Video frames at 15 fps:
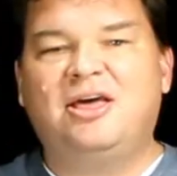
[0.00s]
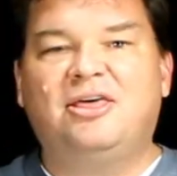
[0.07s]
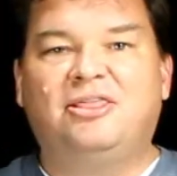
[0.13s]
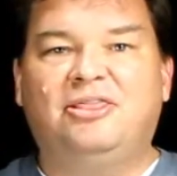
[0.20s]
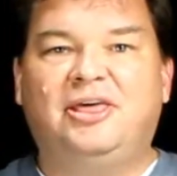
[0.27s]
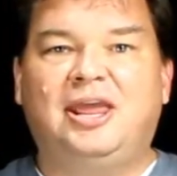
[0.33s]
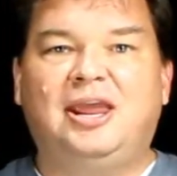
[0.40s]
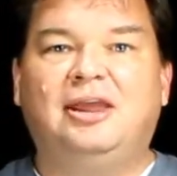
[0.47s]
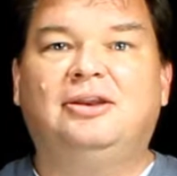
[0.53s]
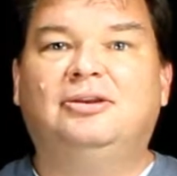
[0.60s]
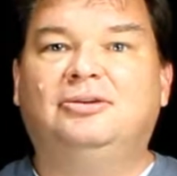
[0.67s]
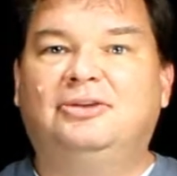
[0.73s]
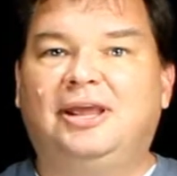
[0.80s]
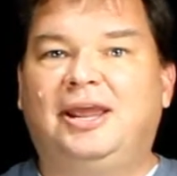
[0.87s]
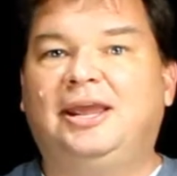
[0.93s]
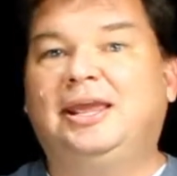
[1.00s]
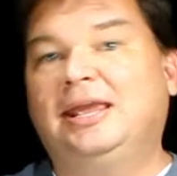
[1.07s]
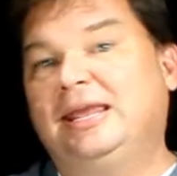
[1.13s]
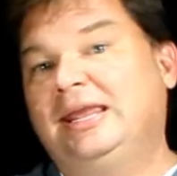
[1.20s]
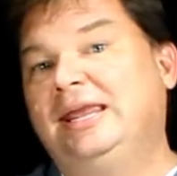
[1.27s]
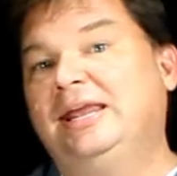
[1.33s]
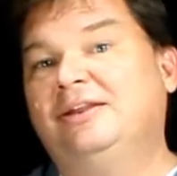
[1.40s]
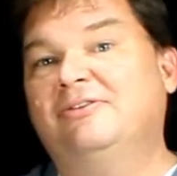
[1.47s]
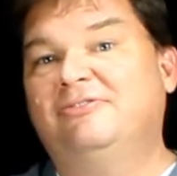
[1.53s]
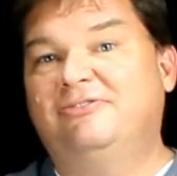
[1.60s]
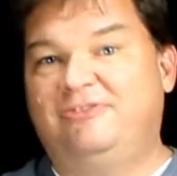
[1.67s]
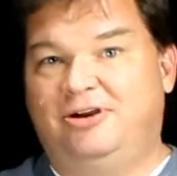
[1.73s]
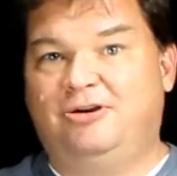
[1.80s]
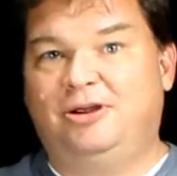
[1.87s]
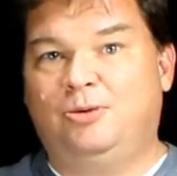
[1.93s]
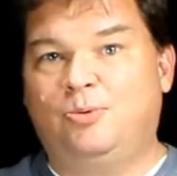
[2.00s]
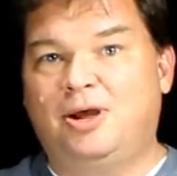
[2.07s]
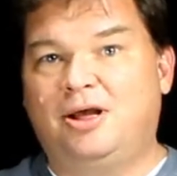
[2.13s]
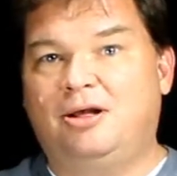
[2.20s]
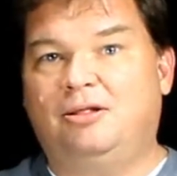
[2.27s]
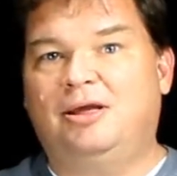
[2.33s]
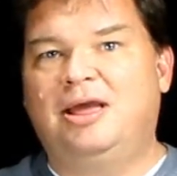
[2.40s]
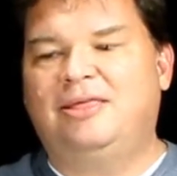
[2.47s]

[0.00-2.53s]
They take heat very well.